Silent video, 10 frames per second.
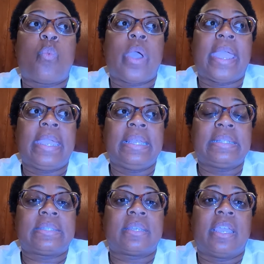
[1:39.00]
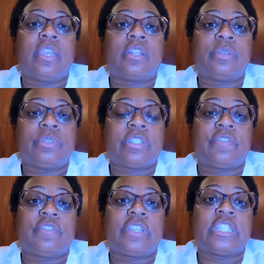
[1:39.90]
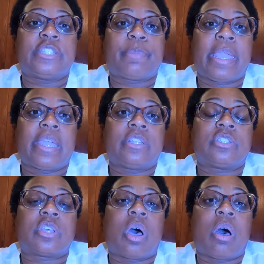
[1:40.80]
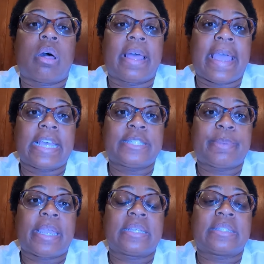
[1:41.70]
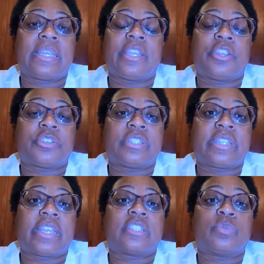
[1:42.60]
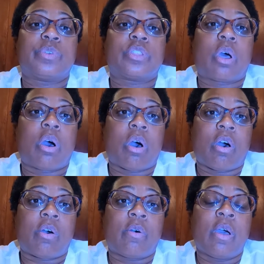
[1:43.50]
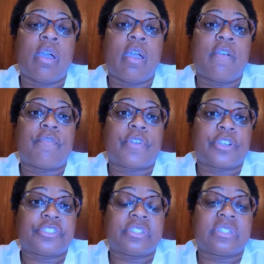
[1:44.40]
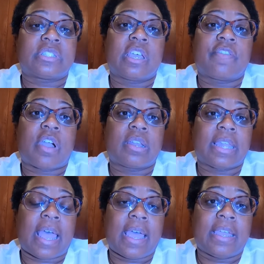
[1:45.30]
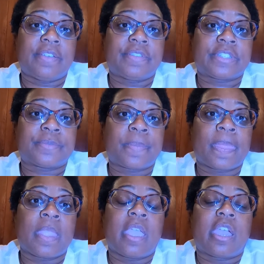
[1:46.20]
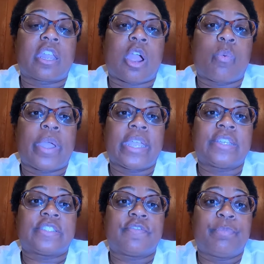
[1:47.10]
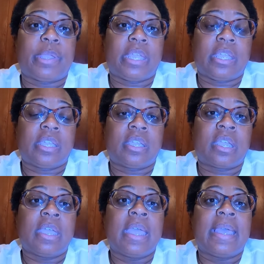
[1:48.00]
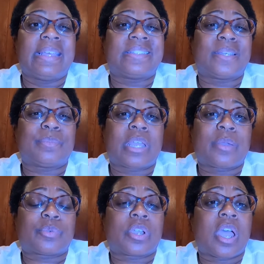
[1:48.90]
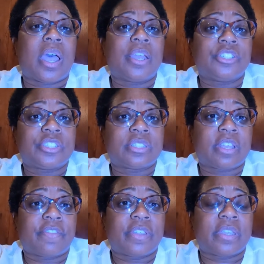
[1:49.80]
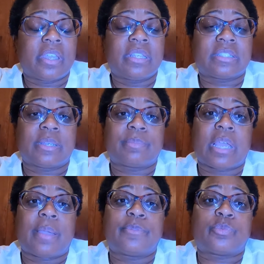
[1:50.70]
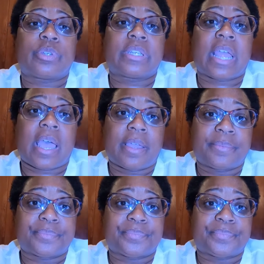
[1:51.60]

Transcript: Weight inclusiveness spans all aspects and intersects with all versions of our lives and our ways of being. And sometimes we're conscious of it and sometimes we're not.